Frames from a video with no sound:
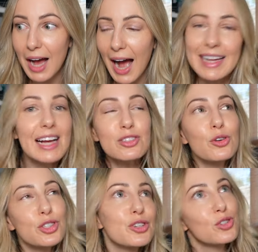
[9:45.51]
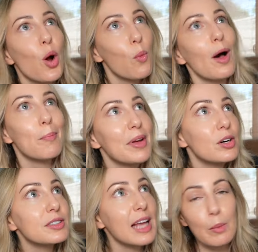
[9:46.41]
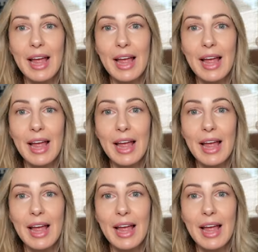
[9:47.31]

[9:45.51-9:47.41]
I guess they're just so well built that we